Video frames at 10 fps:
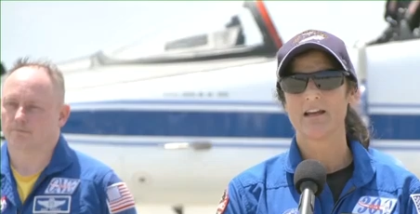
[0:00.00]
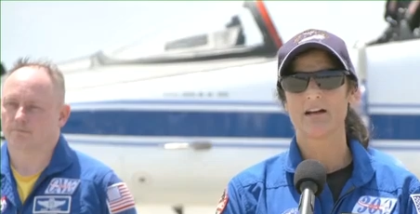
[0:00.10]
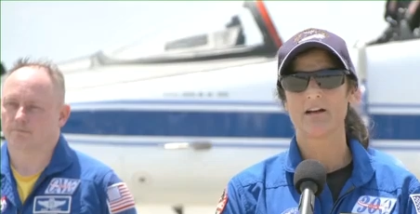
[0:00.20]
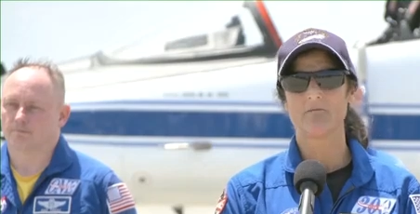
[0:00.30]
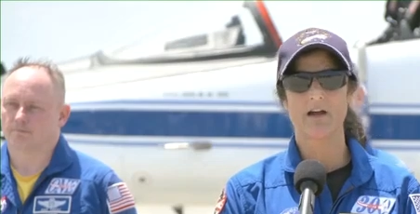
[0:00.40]

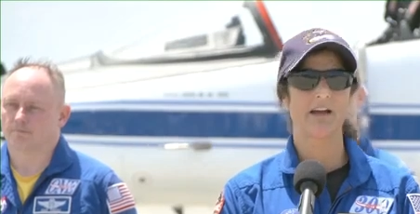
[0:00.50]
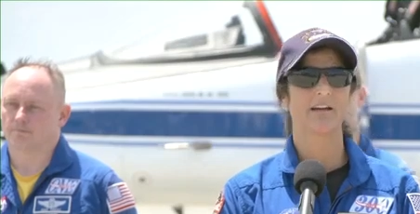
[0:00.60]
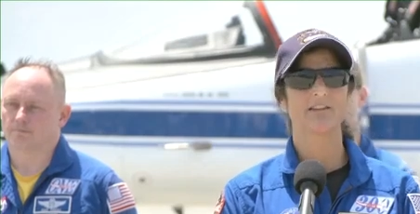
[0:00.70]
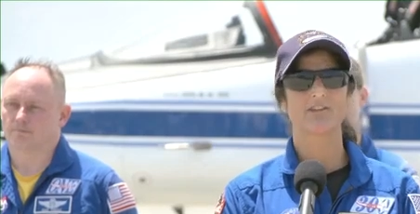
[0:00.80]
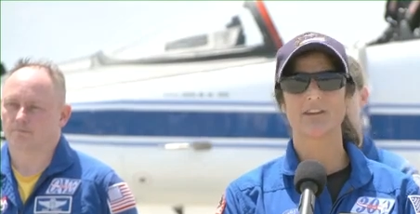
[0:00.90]
Speaker 1: um,
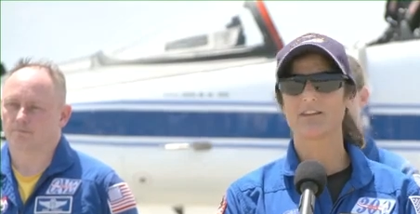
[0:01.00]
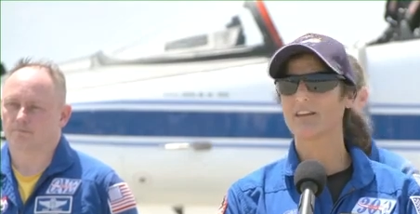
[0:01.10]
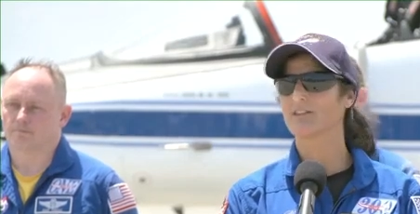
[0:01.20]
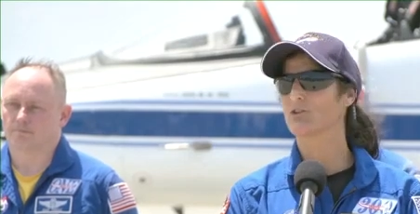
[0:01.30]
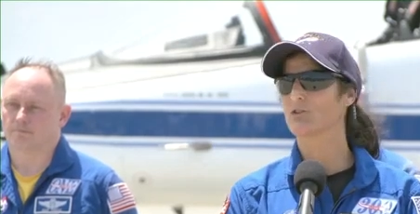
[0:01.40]
I honestly
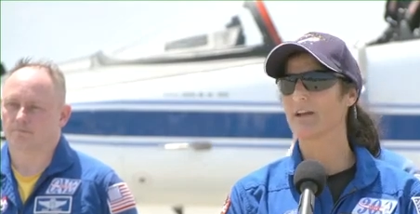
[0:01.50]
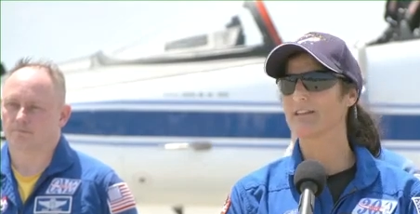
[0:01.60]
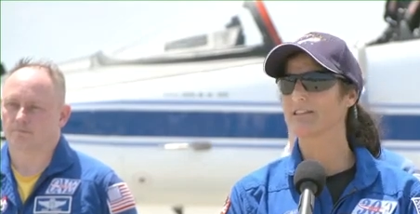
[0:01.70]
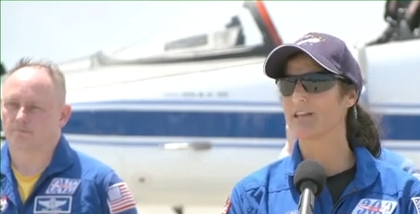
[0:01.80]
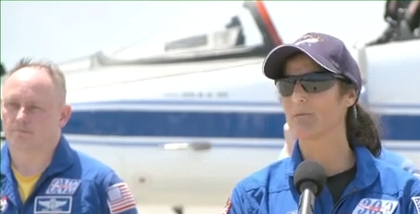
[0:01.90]
think it's a
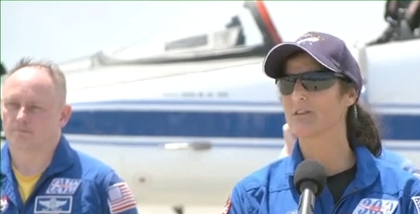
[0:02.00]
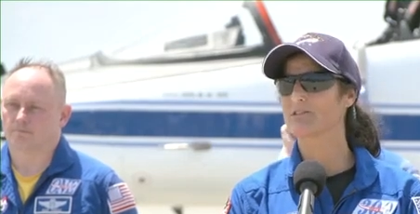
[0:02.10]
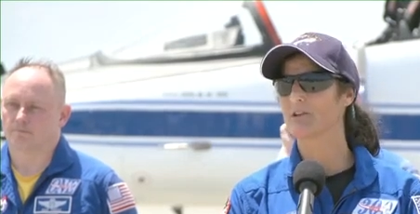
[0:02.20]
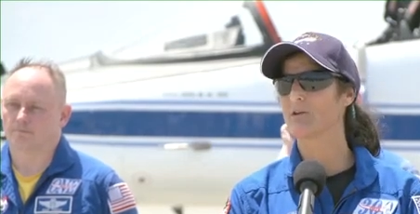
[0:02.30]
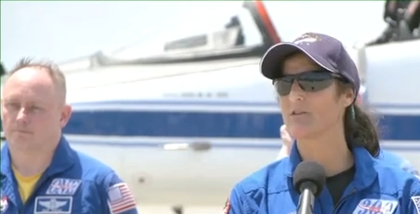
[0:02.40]
great stepping
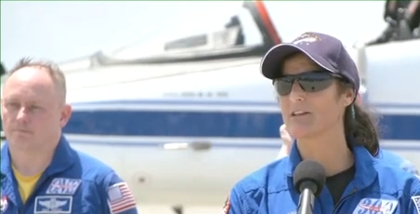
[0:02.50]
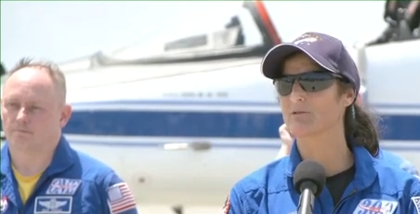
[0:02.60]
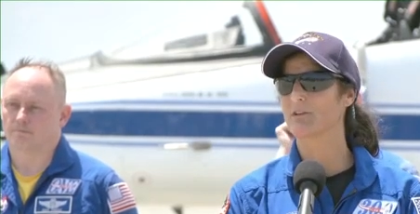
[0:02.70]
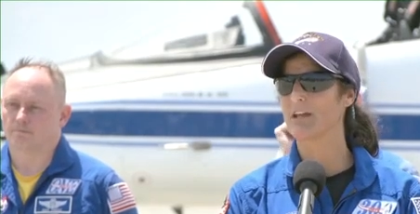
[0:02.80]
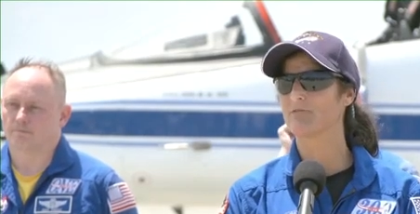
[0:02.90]
stone
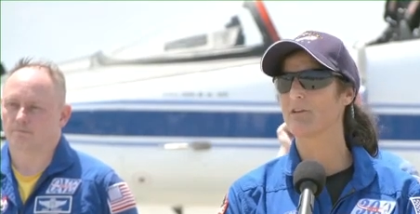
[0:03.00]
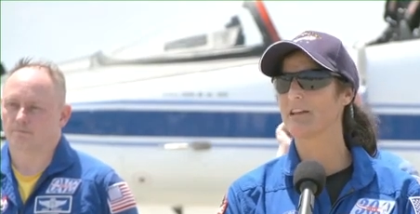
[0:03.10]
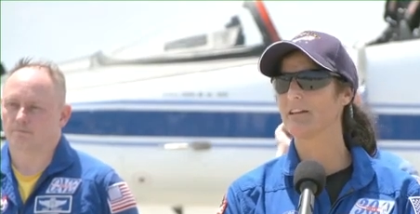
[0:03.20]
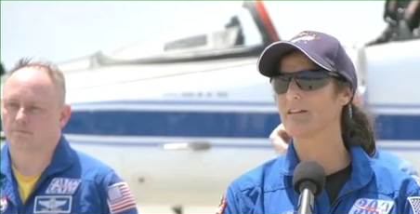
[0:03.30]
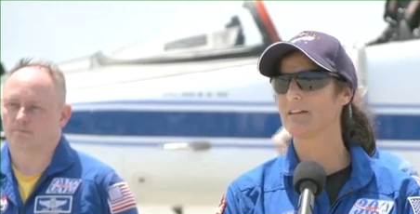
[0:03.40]
as we're getting
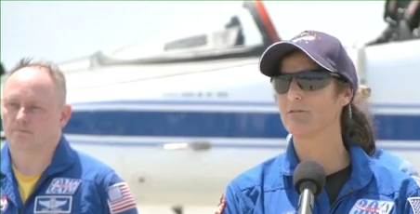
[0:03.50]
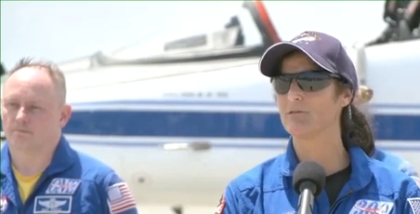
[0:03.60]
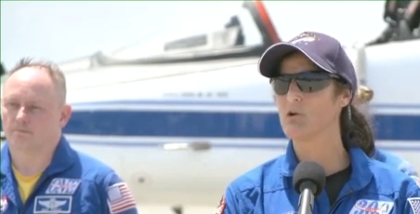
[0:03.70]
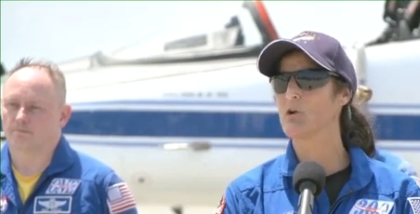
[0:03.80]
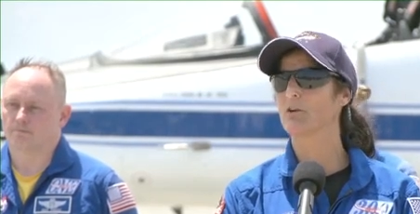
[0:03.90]
ready to leave
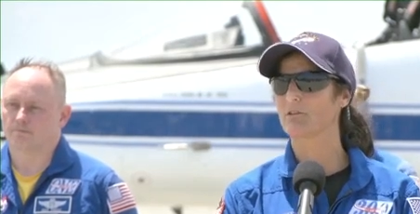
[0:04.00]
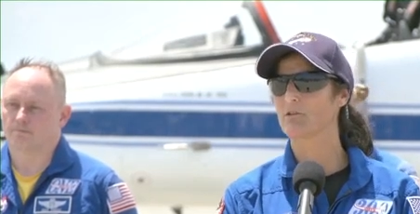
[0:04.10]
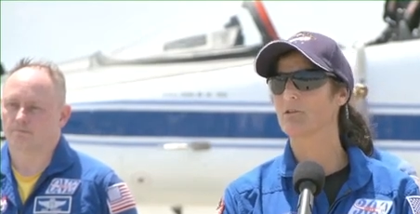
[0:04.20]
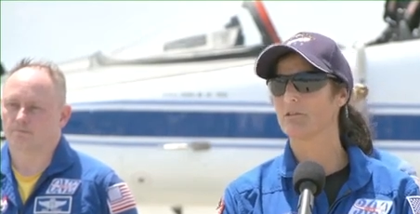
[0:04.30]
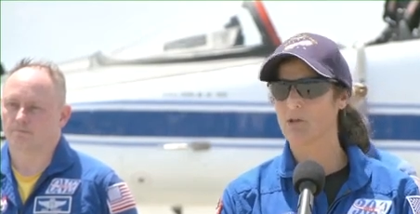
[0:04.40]
low Earth,
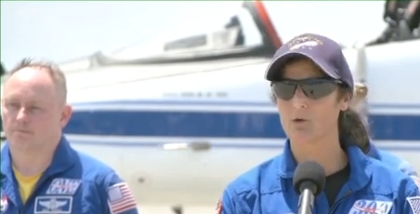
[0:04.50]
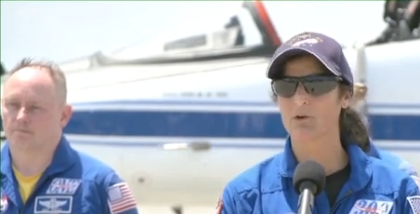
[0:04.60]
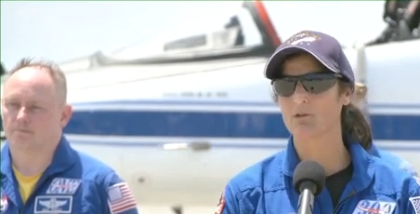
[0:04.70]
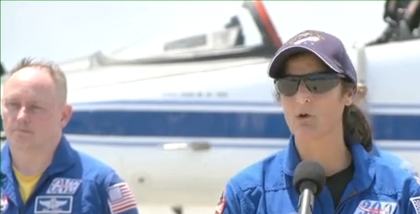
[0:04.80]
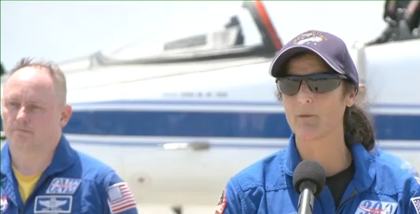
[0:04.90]
or, low
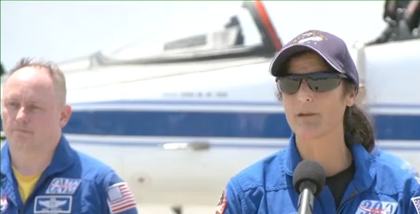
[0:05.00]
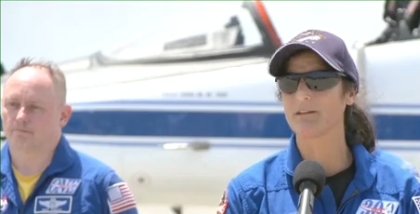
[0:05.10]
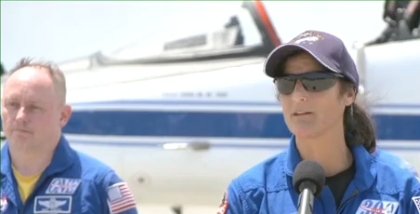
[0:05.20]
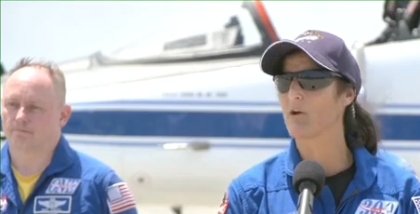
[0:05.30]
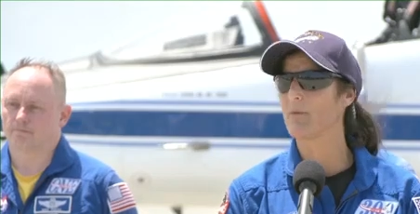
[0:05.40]
Earth
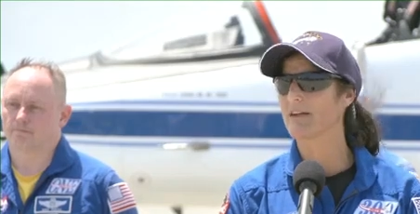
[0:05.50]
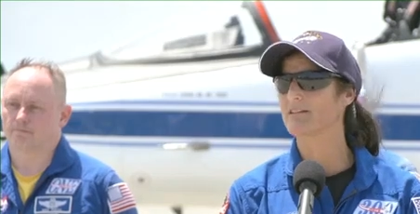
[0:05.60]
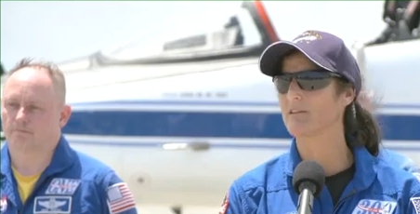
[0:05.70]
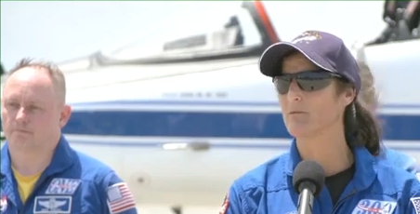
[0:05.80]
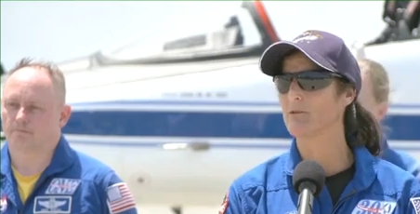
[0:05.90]
orbit and go back
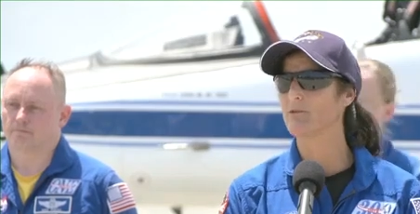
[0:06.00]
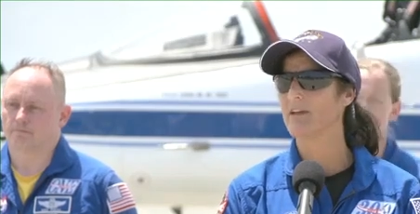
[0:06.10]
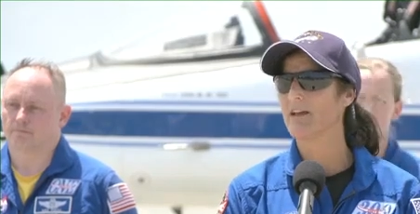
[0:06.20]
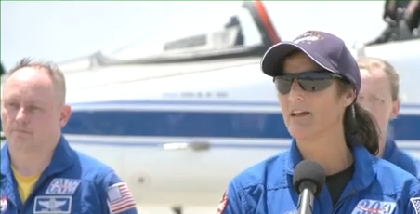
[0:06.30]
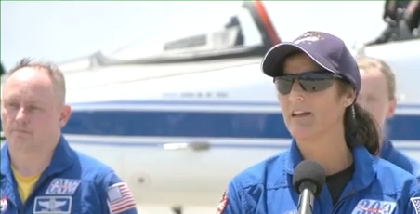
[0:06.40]
to the moon.
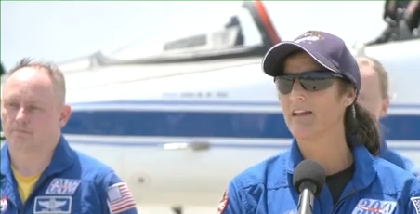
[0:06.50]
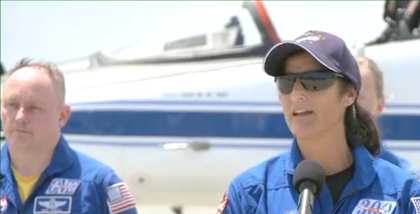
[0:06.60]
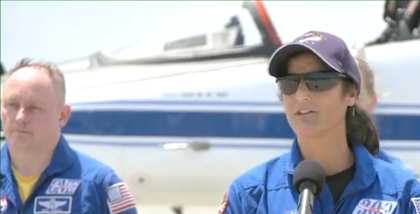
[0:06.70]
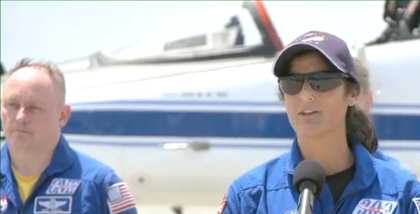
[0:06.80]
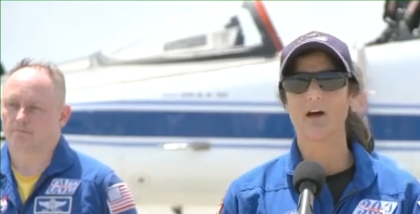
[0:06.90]
It
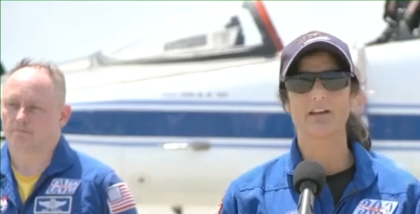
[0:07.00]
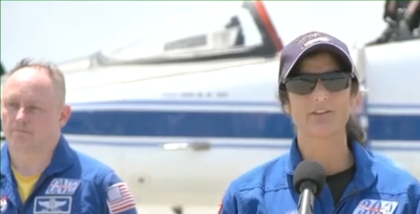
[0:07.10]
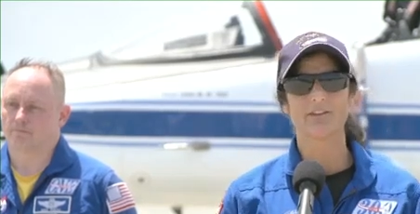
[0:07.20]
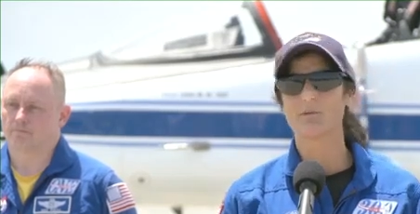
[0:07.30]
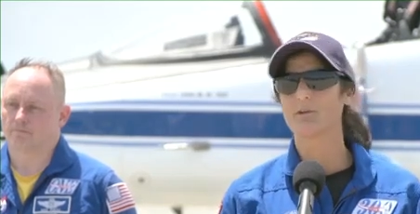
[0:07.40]
has a lot
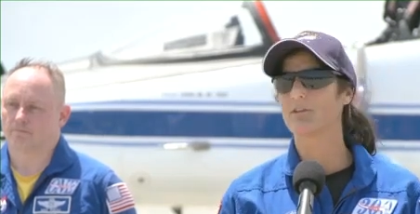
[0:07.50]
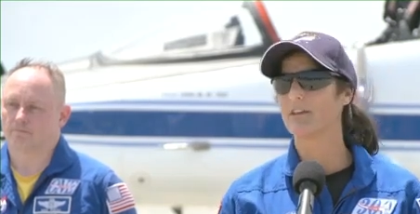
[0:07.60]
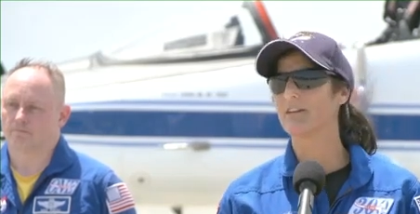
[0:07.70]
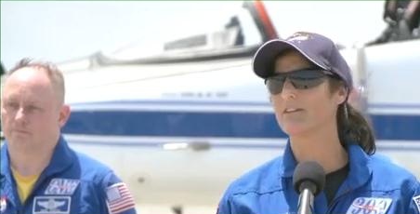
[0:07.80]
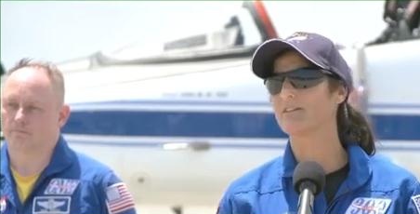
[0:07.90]
of similar
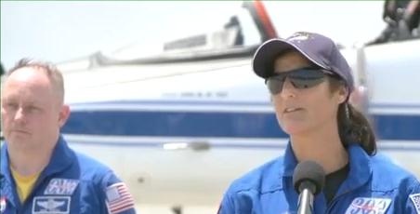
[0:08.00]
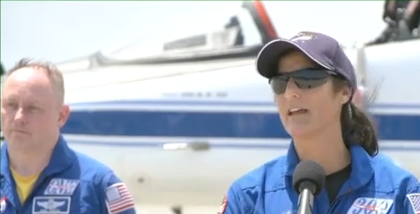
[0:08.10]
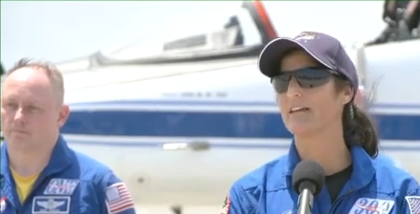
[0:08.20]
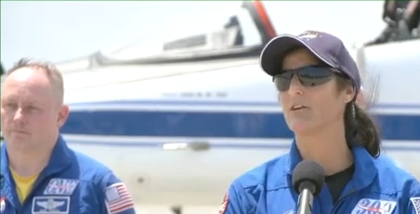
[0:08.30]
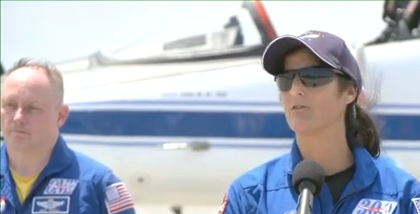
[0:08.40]
things
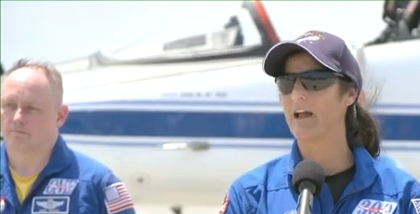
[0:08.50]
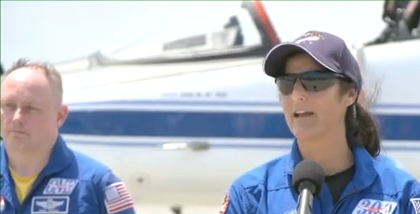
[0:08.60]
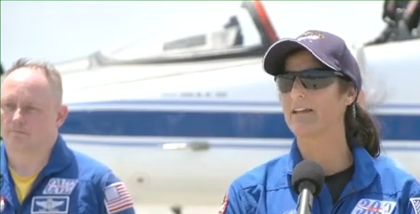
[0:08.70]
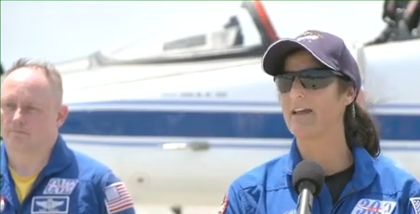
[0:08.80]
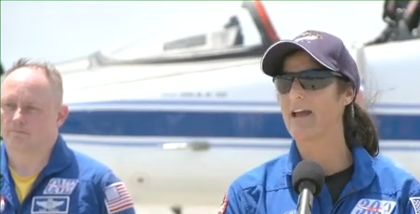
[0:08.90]
that
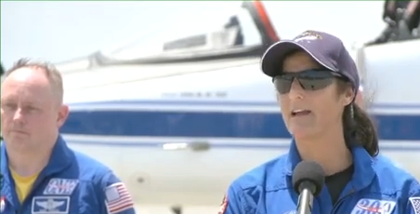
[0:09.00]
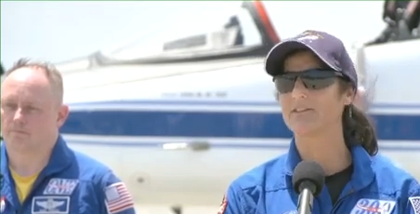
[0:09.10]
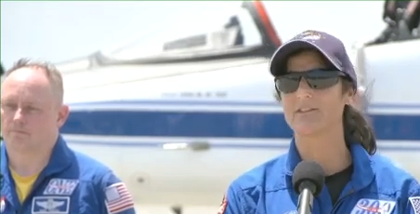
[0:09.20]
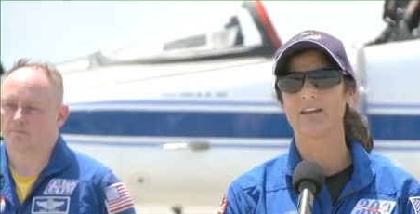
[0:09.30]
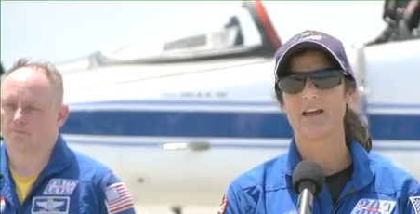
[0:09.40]
Orion has.